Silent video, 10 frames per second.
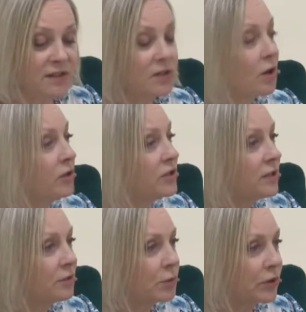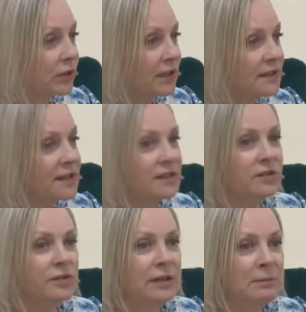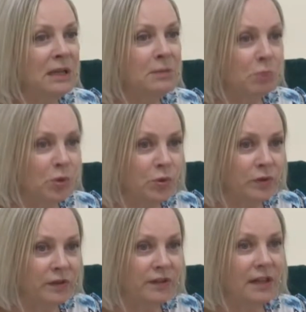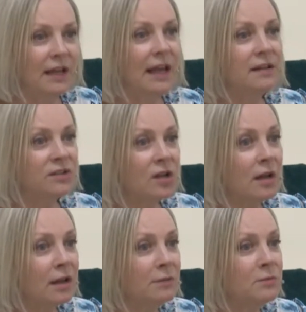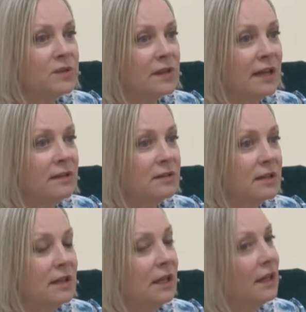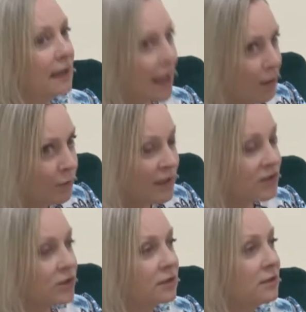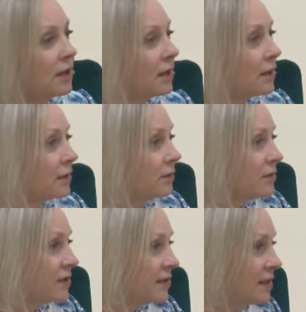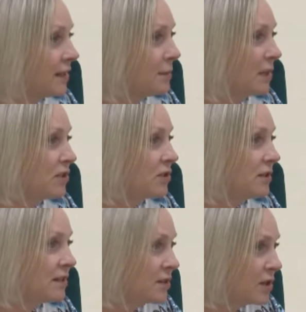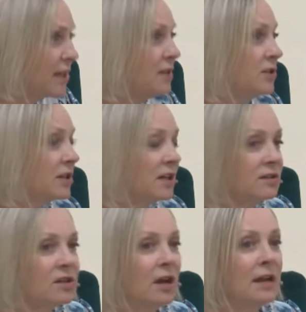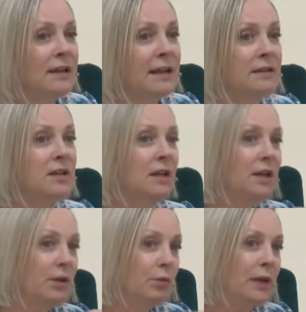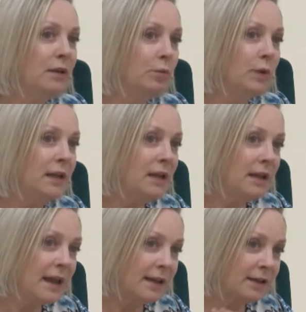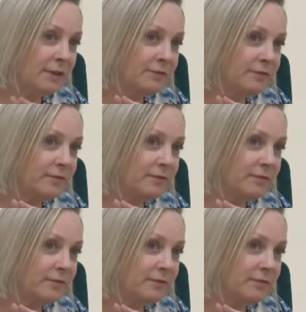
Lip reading: is consular work. It's extremely important at times, and in our region, Cecilia mentioned Indonesia and Thailand, we have